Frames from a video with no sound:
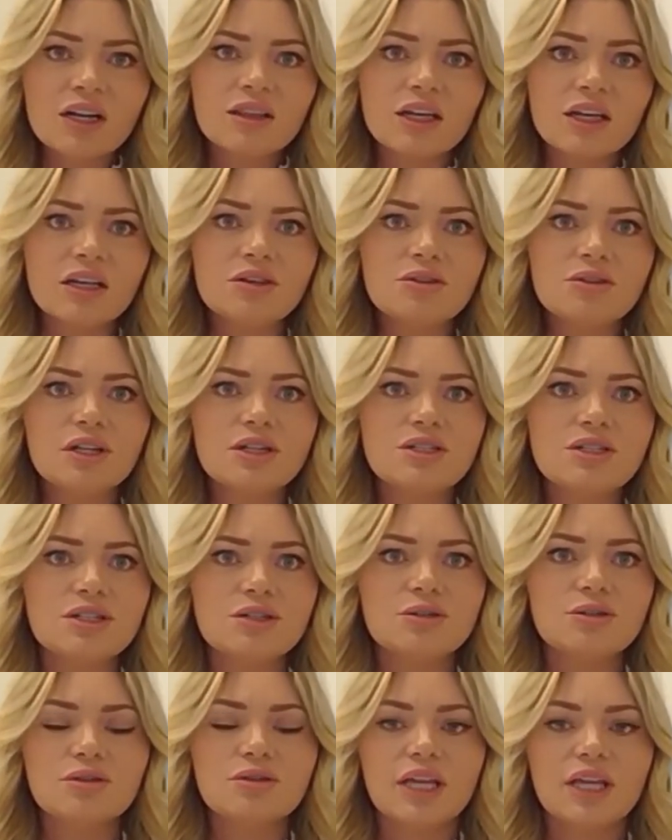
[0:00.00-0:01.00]
you can
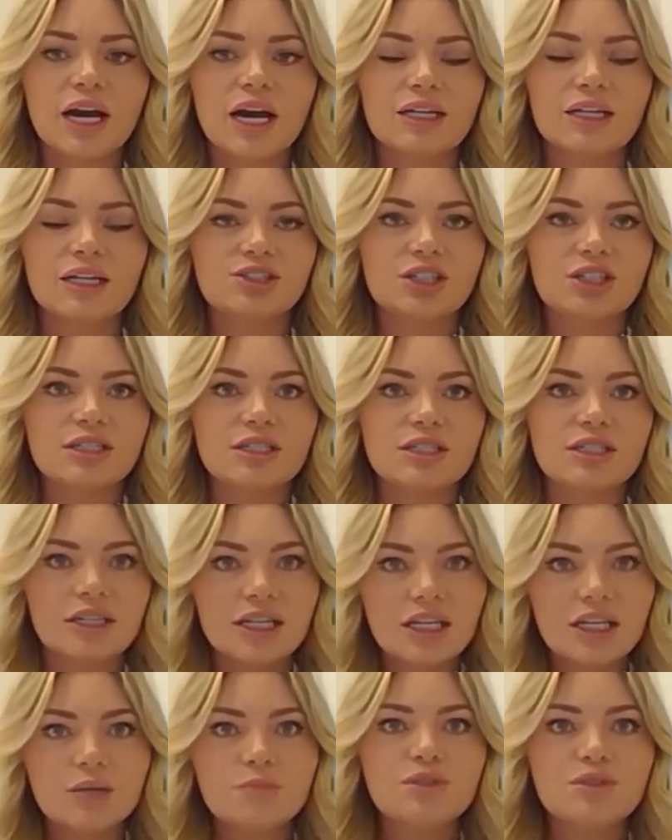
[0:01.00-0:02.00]
do that just
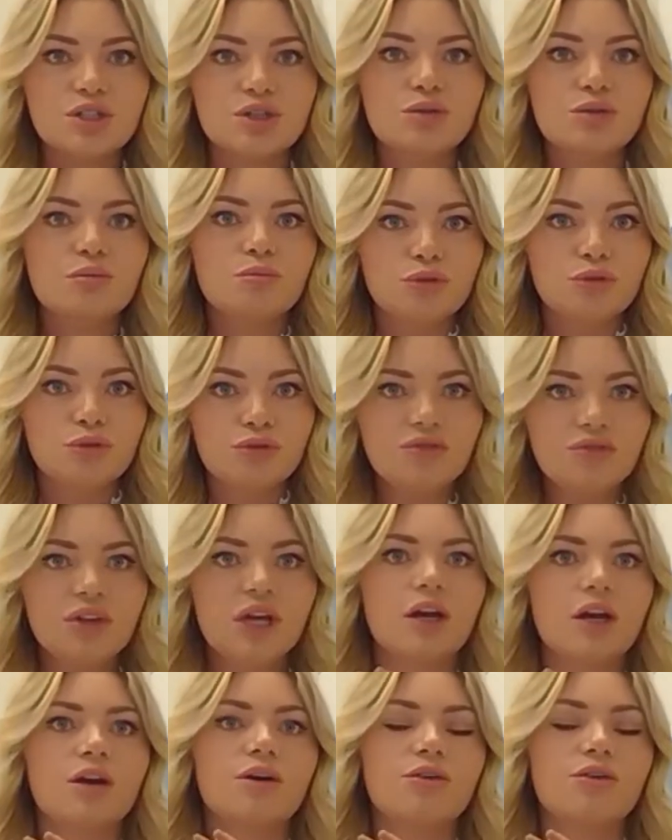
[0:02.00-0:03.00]
keeps you
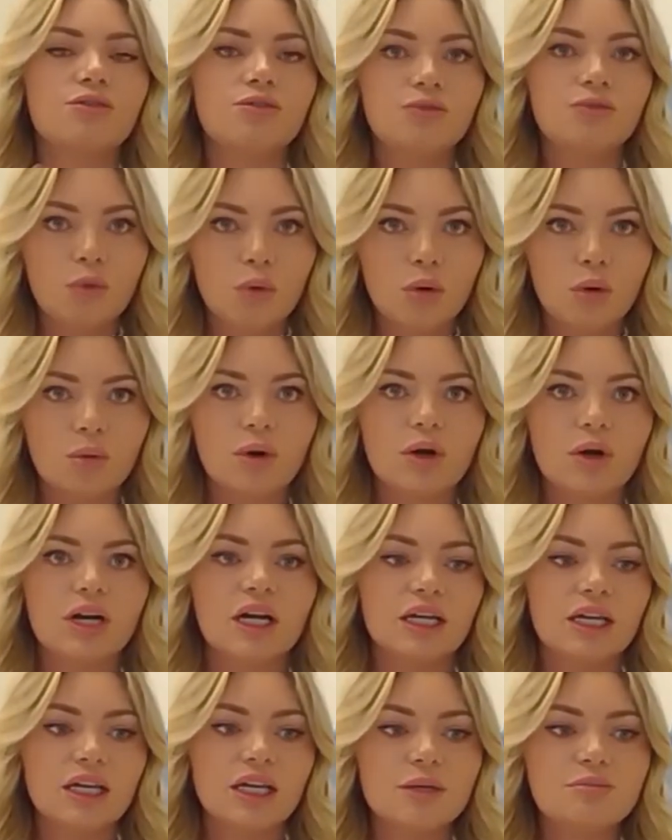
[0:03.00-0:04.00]
moving forward
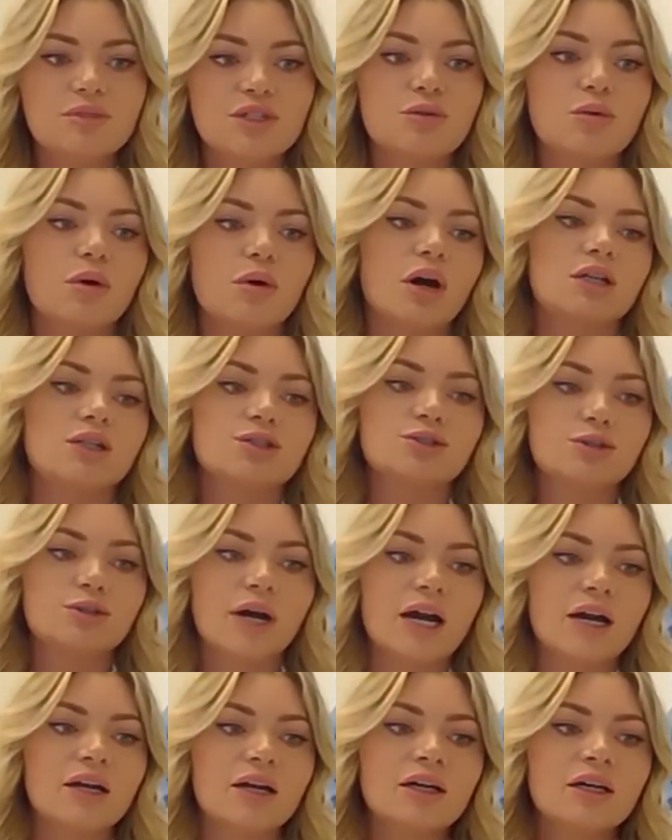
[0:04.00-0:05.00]
and keeps you on
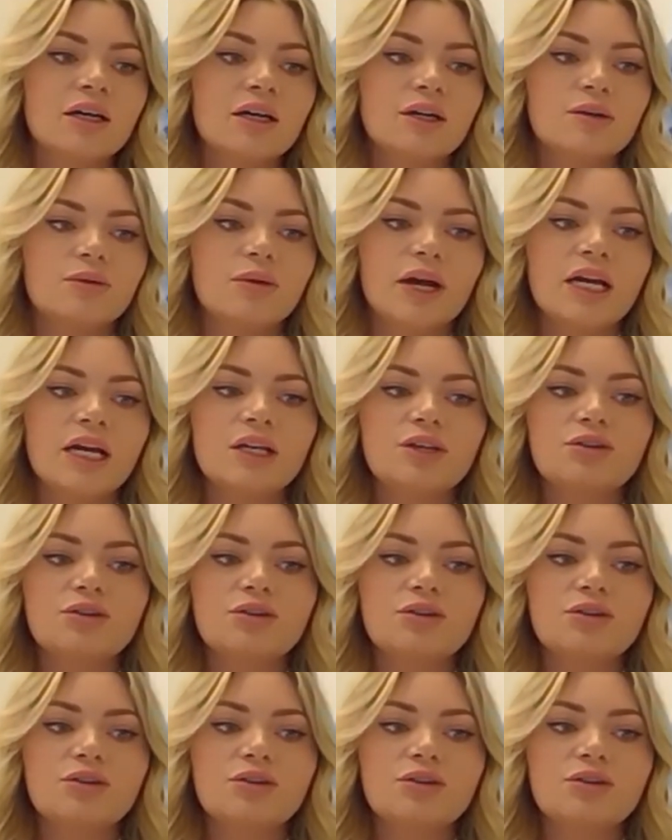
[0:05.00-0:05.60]
track, right?